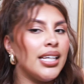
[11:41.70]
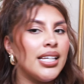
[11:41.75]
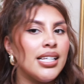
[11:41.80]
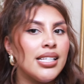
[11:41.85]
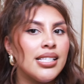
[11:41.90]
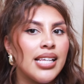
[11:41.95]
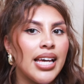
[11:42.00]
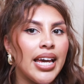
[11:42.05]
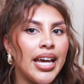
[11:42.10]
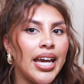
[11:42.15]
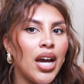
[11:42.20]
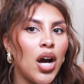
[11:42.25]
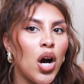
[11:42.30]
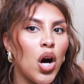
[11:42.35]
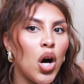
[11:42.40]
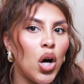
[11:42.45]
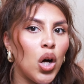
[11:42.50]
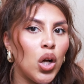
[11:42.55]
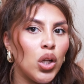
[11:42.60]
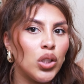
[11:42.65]
It is a
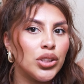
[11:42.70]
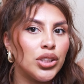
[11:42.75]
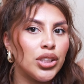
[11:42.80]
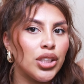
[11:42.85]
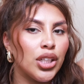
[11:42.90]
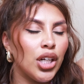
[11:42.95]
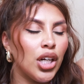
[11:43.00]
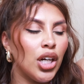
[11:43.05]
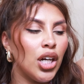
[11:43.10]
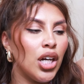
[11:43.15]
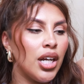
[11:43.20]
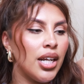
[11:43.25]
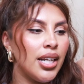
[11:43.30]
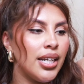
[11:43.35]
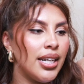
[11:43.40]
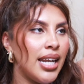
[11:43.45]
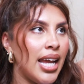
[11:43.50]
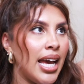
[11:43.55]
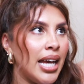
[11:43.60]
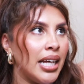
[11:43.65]
halter
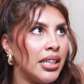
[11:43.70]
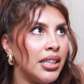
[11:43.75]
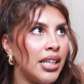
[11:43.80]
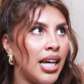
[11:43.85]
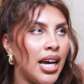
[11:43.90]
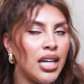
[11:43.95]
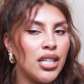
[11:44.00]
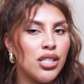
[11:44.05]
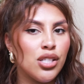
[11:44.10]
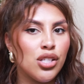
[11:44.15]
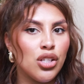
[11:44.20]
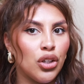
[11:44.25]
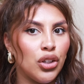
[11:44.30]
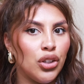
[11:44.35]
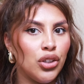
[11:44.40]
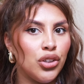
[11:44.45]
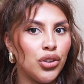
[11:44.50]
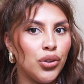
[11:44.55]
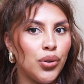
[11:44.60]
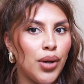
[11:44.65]
neckline, so
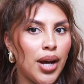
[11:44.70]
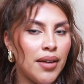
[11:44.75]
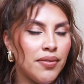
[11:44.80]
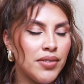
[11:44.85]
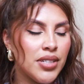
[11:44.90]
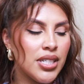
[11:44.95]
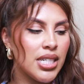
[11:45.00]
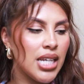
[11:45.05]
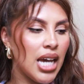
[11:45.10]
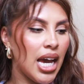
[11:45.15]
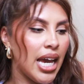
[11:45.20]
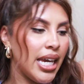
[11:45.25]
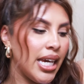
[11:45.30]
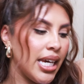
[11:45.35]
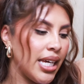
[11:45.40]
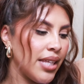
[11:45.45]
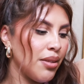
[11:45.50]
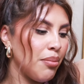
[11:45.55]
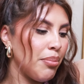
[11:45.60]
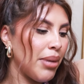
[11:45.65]
you do have to tie
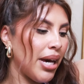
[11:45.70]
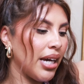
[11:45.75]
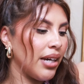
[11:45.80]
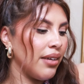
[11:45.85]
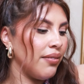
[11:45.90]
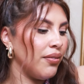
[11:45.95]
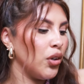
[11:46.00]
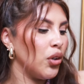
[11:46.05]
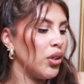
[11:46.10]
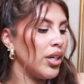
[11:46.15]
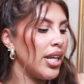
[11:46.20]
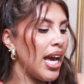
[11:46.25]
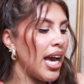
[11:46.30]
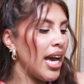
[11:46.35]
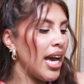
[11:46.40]
it in the back of your